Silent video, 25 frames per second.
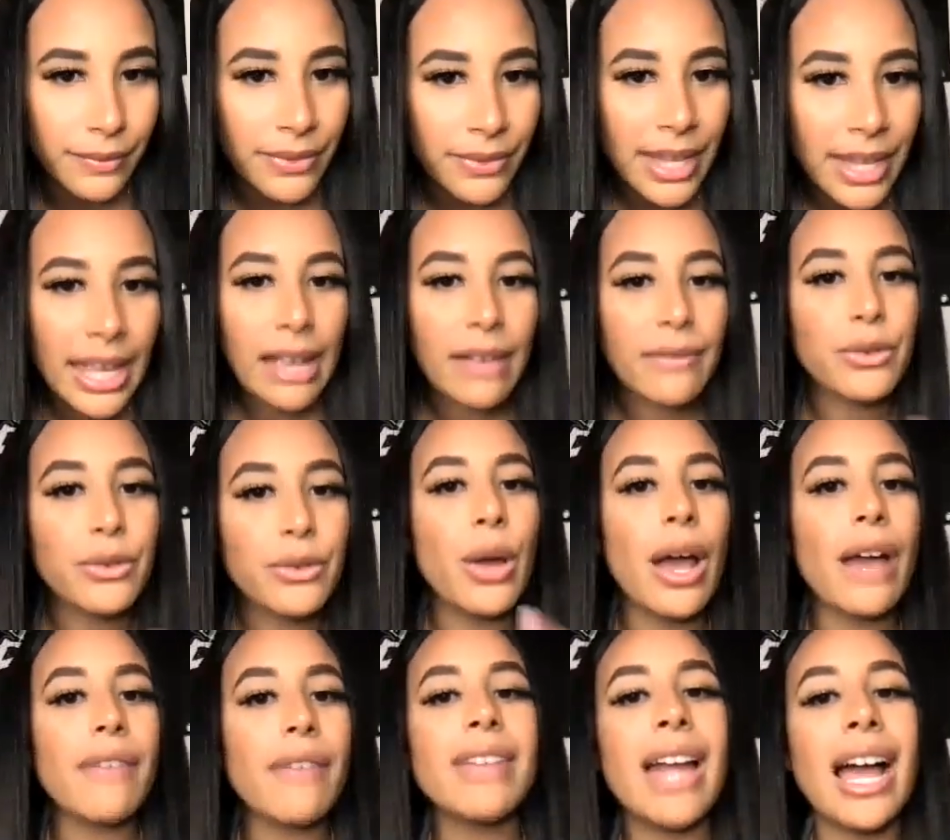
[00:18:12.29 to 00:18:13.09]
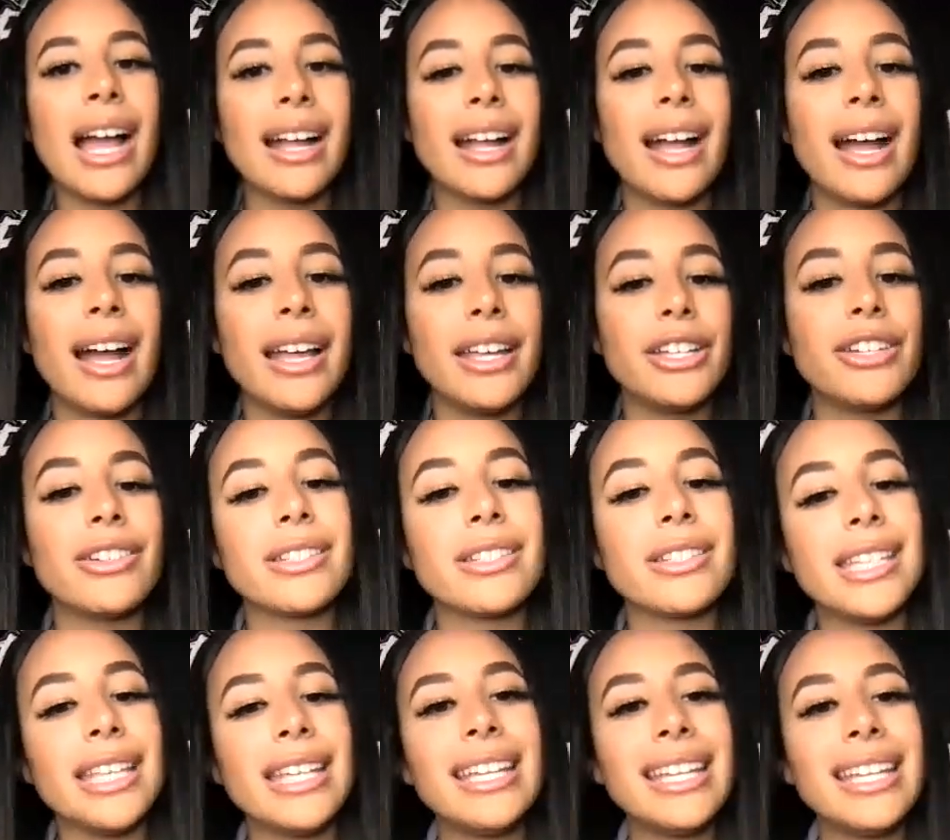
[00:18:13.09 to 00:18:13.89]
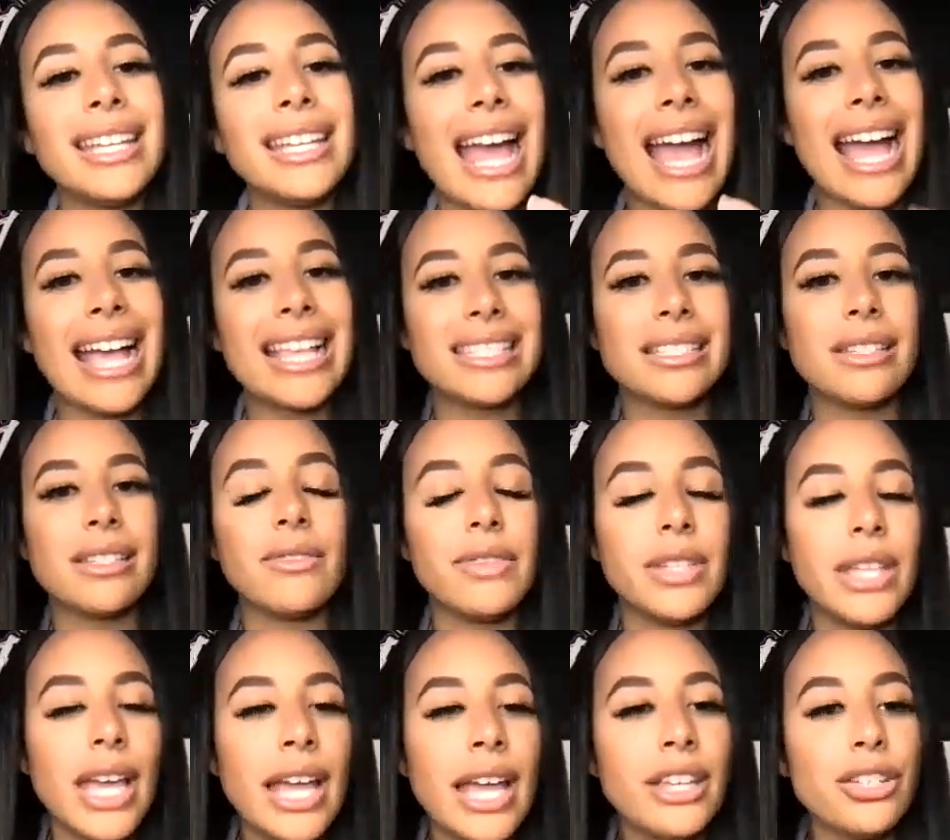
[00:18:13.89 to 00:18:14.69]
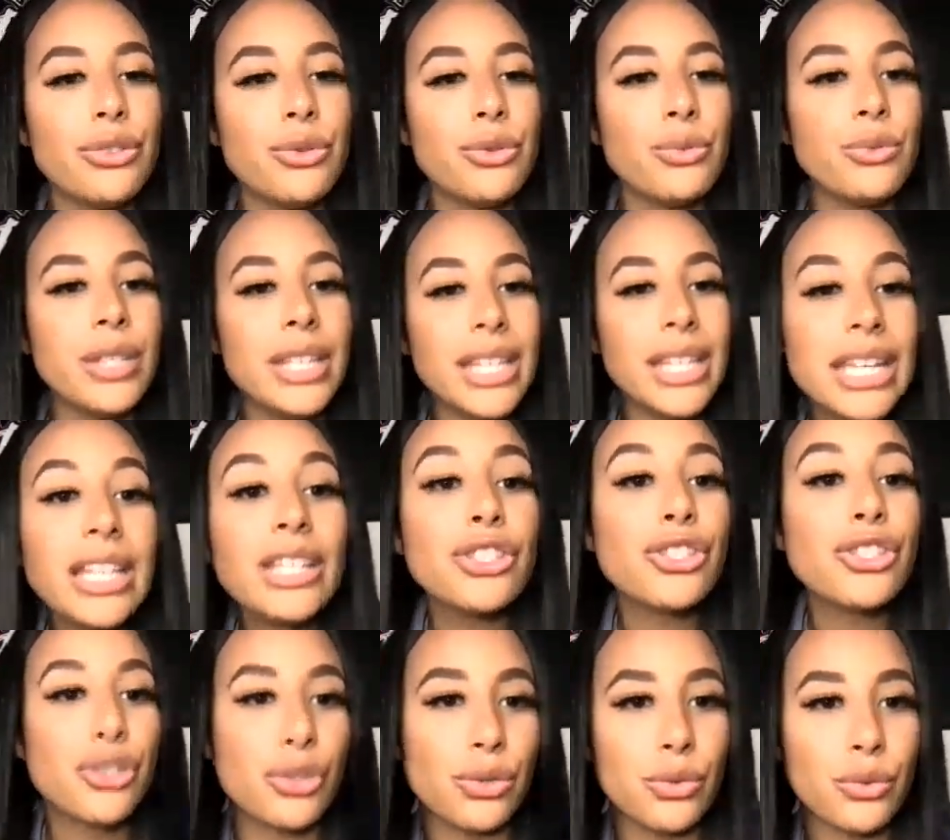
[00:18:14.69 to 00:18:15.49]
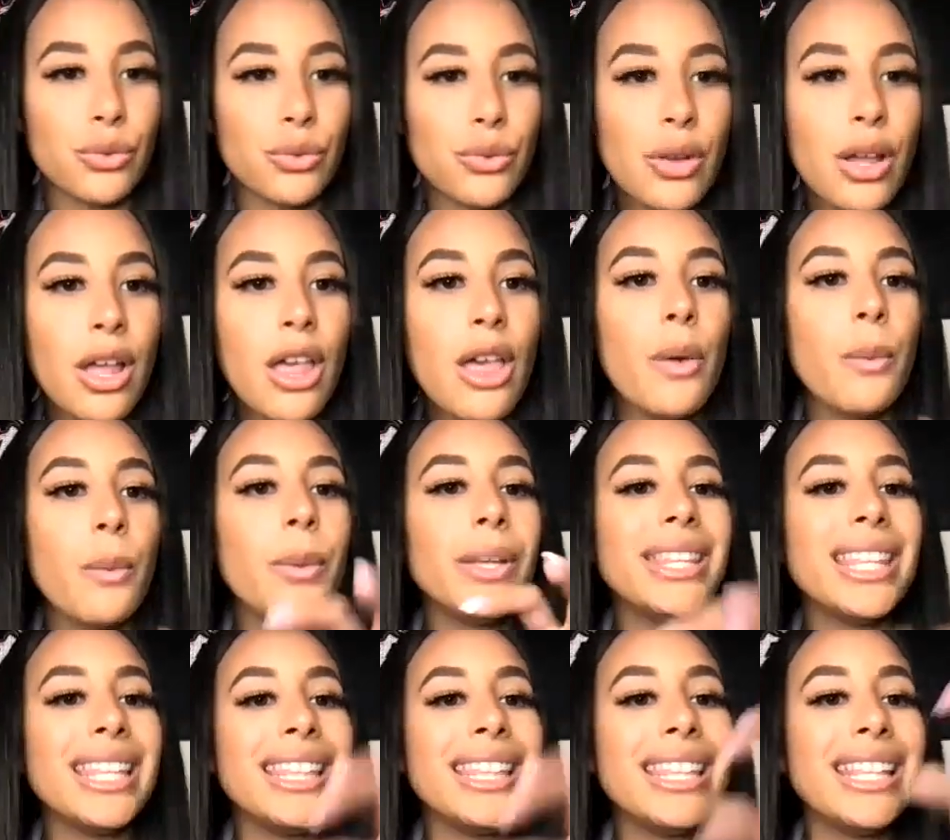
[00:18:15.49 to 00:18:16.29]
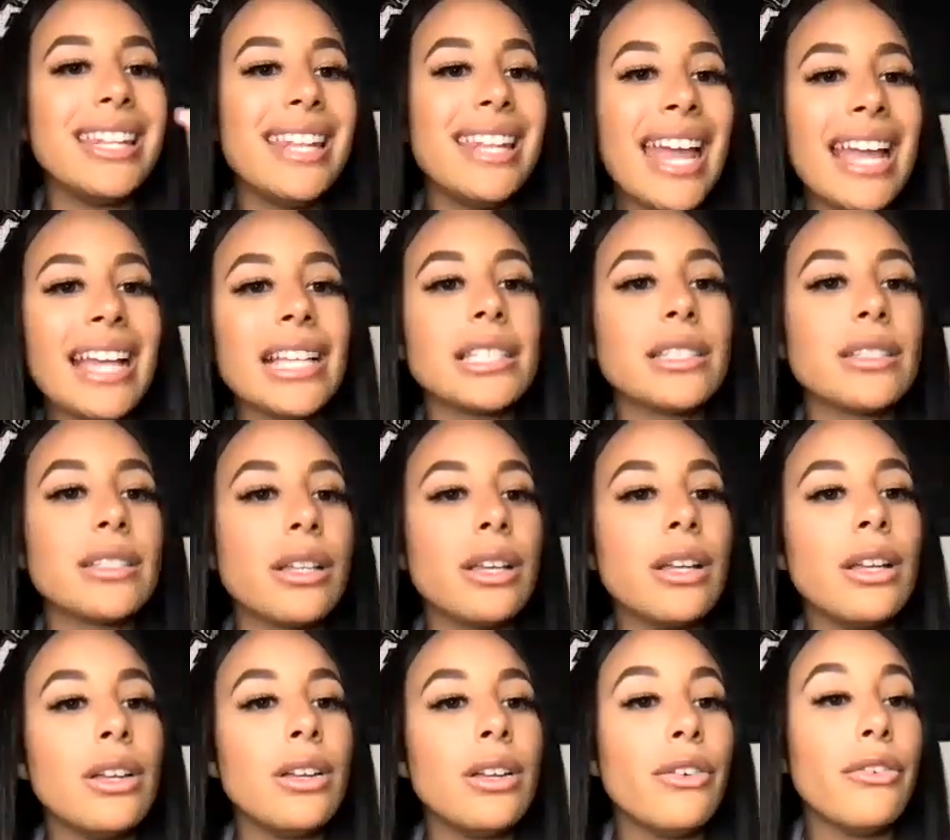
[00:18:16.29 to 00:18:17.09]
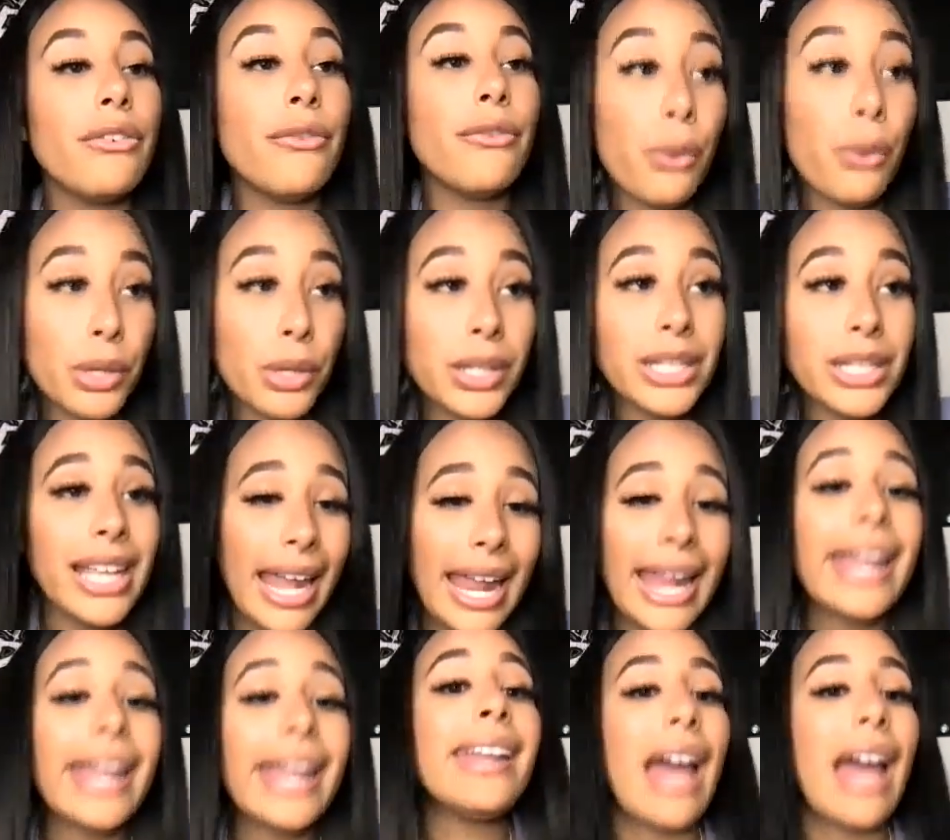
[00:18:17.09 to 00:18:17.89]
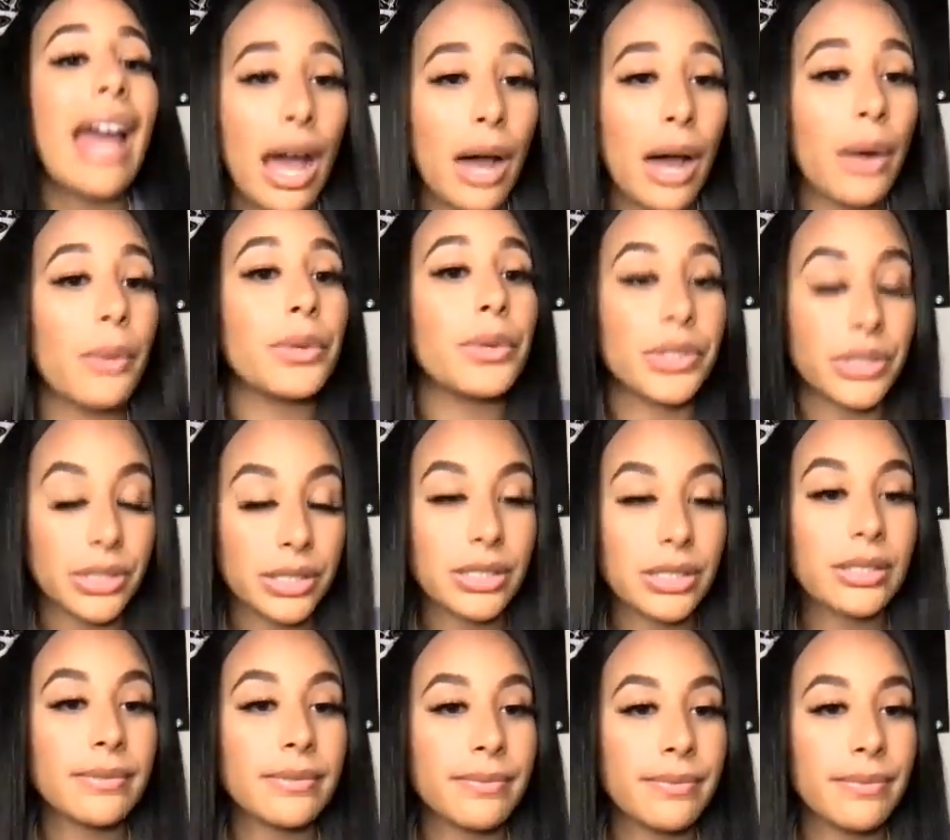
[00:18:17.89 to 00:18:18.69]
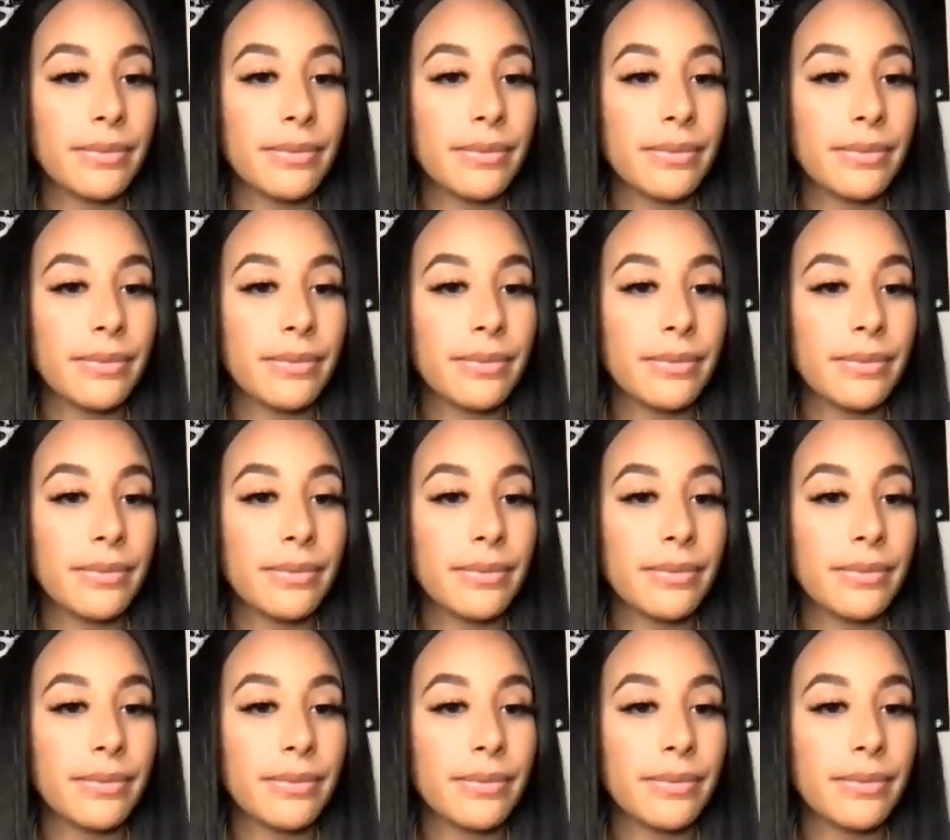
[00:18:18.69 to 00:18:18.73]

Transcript: If you have not gotten your ticket as of yet, you need to within the next 48 hours.